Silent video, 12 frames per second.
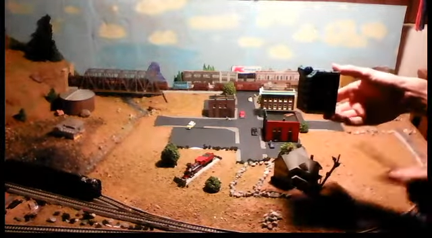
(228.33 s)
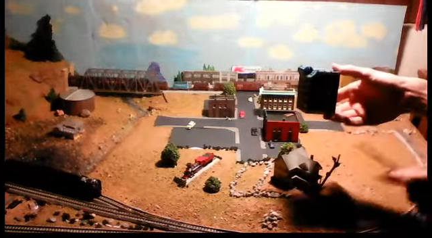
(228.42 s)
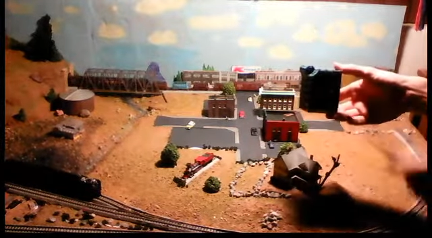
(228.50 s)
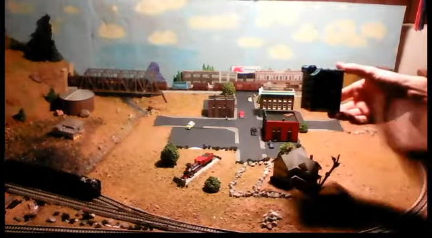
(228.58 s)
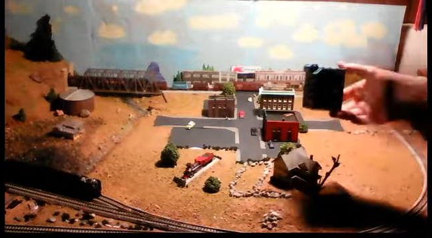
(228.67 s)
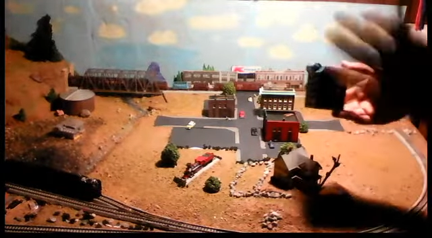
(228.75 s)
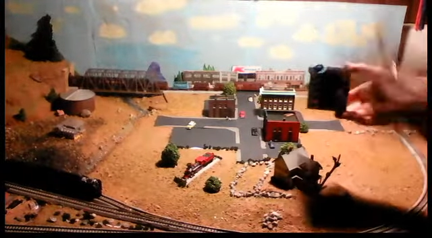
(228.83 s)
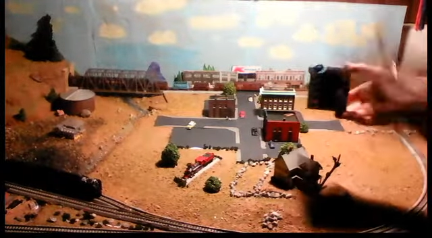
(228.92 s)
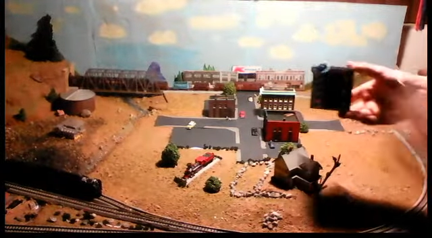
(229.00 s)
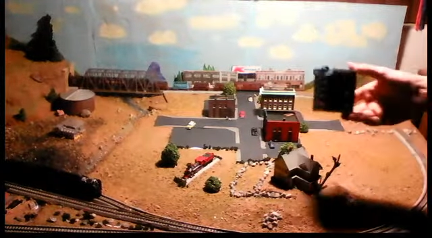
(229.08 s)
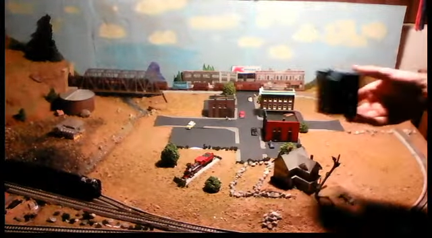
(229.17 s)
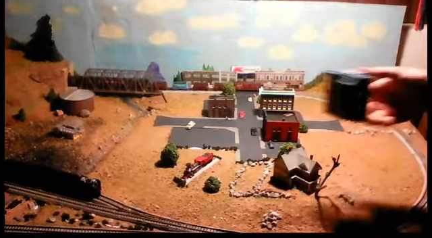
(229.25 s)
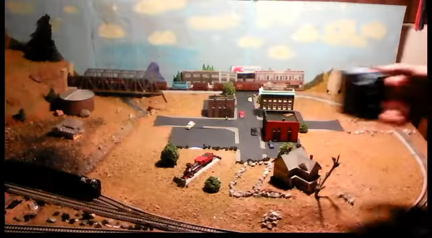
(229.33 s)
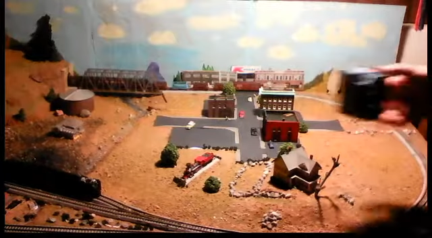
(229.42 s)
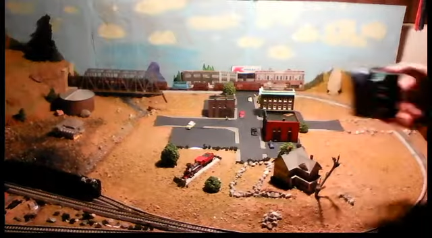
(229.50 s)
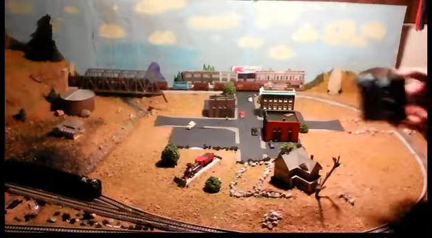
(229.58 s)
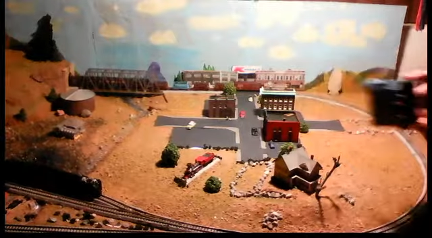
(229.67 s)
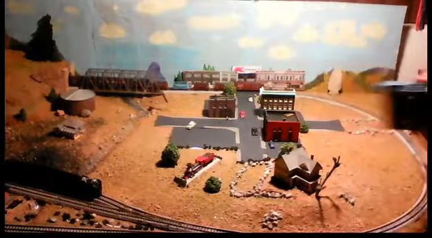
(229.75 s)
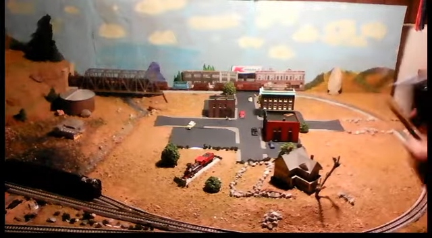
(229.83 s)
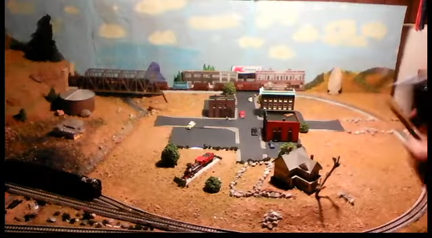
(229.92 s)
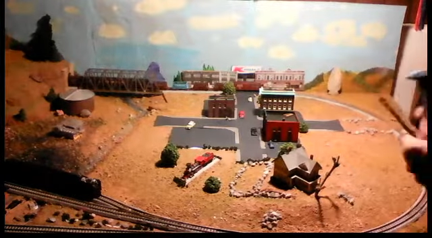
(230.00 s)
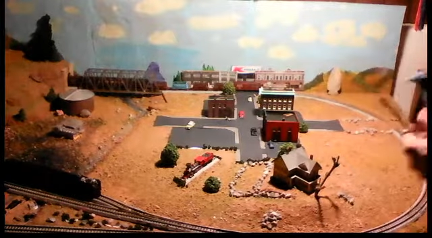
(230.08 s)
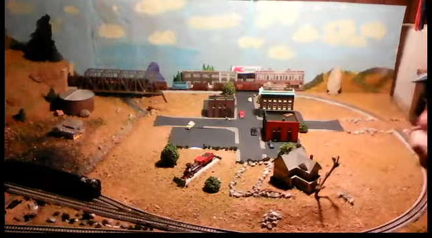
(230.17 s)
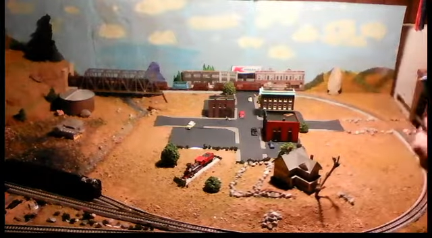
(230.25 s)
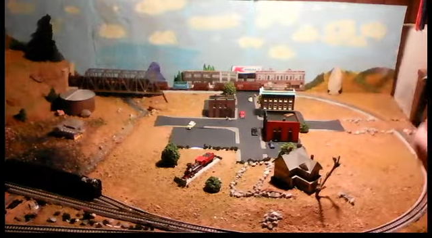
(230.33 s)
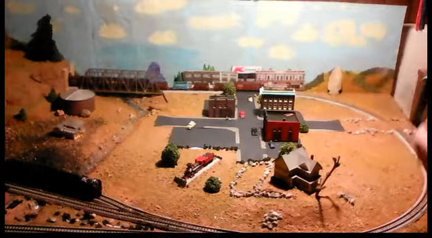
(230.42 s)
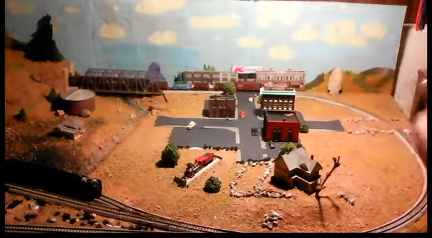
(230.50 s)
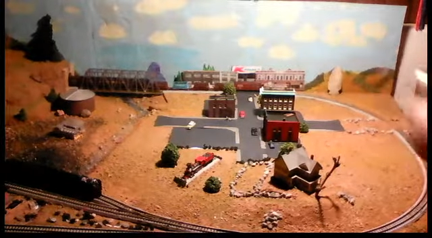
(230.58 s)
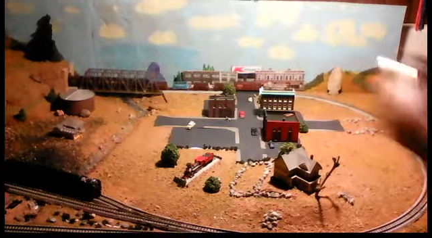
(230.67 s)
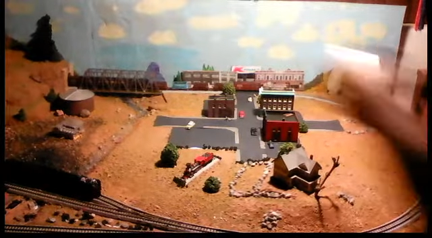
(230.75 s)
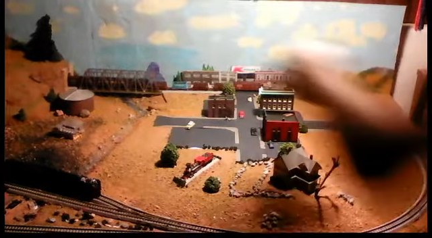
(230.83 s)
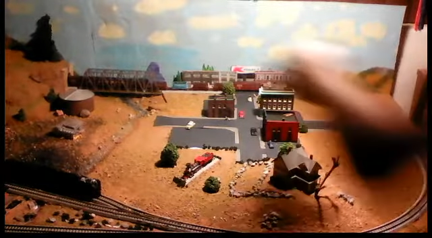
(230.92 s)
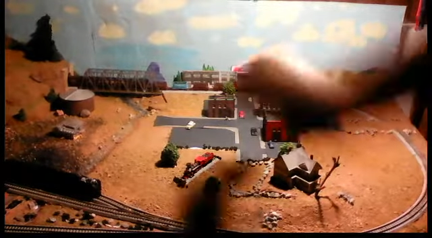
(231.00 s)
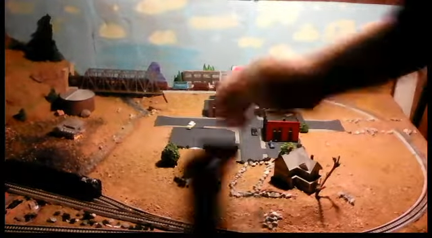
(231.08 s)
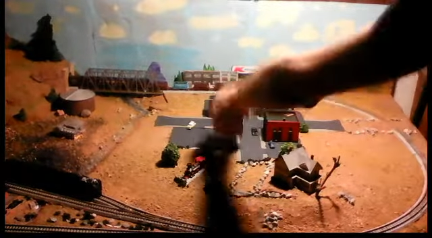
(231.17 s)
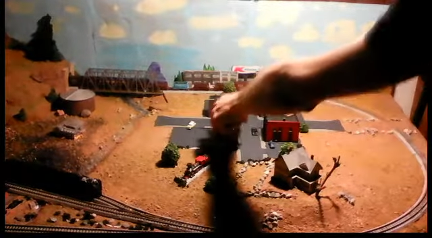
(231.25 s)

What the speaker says: [unreadable: no face in view]